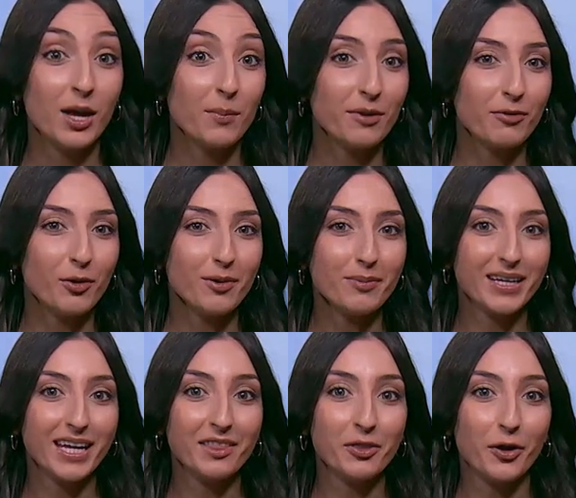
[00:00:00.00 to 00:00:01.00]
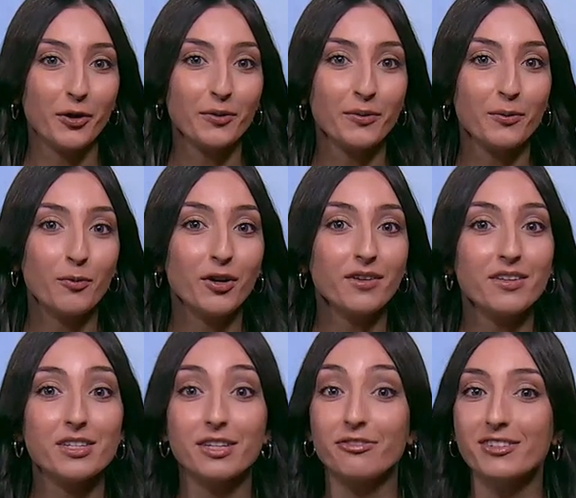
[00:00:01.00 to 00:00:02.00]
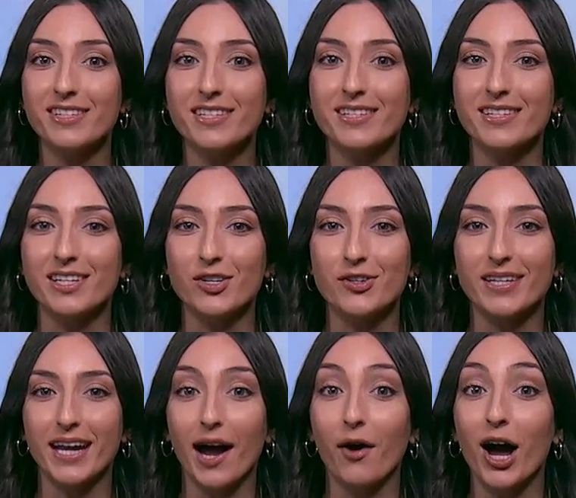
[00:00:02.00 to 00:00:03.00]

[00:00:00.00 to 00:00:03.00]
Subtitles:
Before we begin though, one of the differences in using our